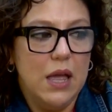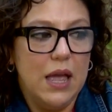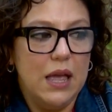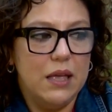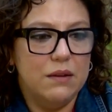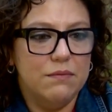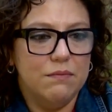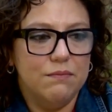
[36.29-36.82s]

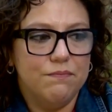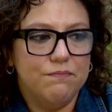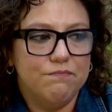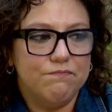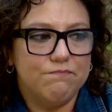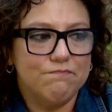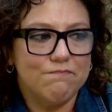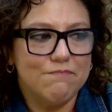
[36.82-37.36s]
and
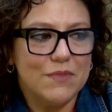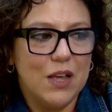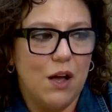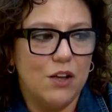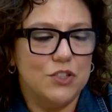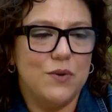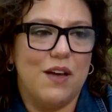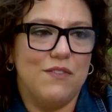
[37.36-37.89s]

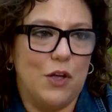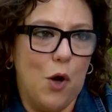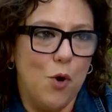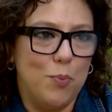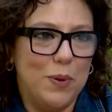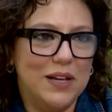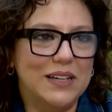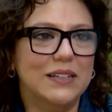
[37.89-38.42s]
also having
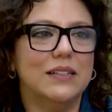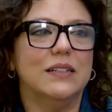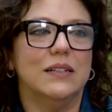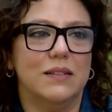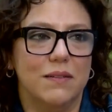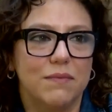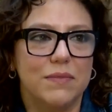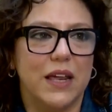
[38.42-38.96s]
hope
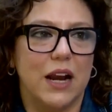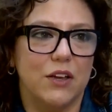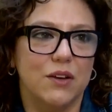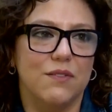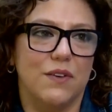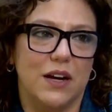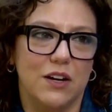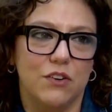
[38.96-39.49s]
that I
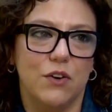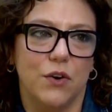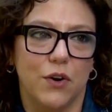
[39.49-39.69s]
could find a